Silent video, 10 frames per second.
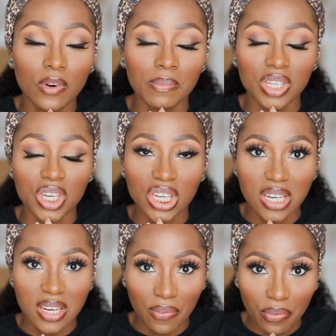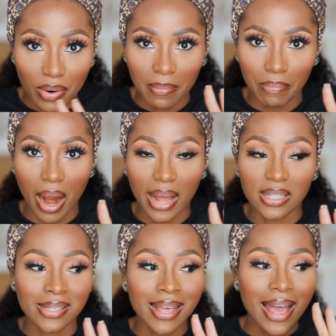from different
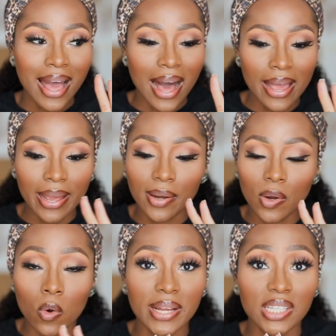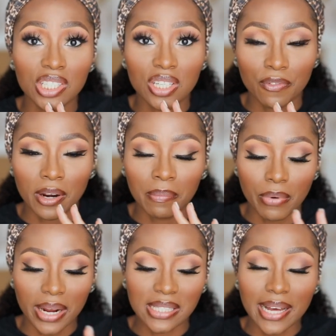brands, high and low end, different
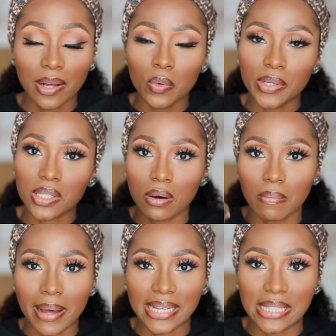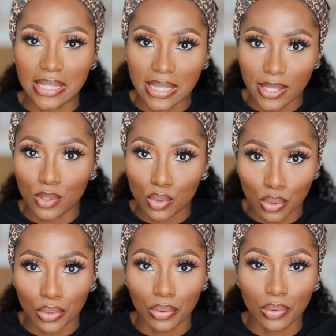brands. I always come back to these
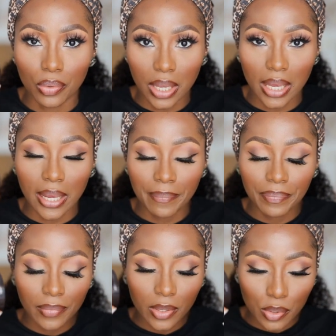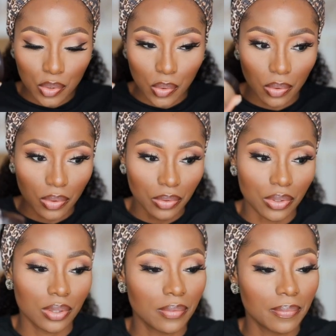two, okay? So good.